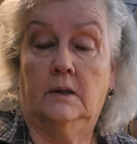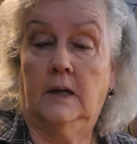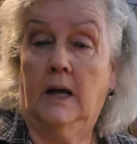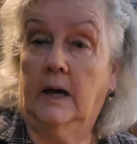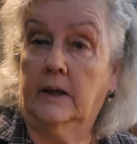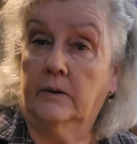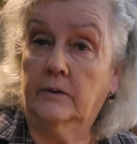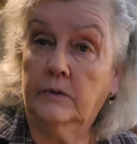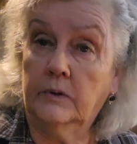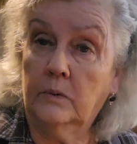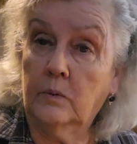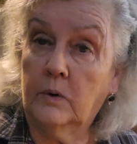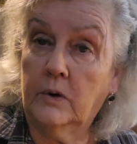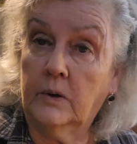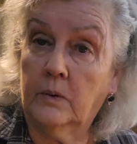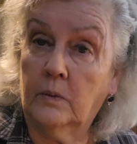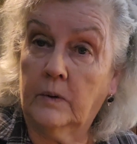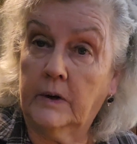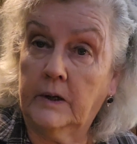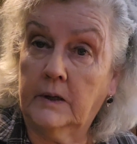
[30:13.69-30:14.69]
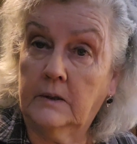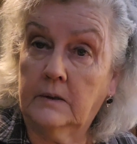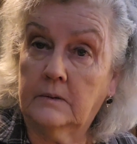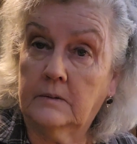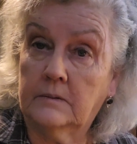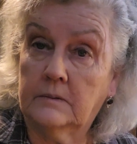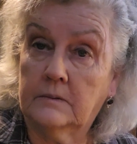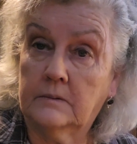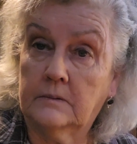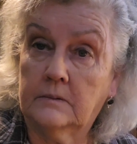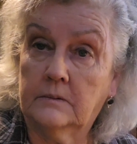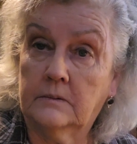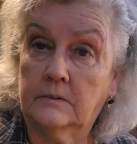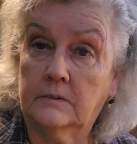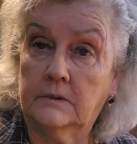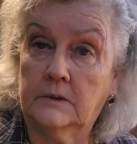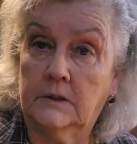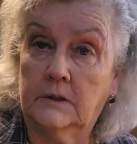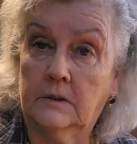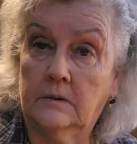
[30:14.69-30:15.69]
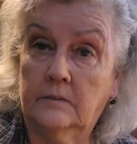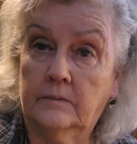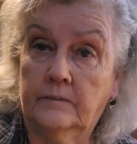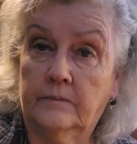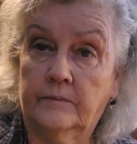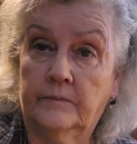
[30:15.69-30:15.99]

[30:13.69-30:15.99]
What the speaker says: I don't know where it went. You know?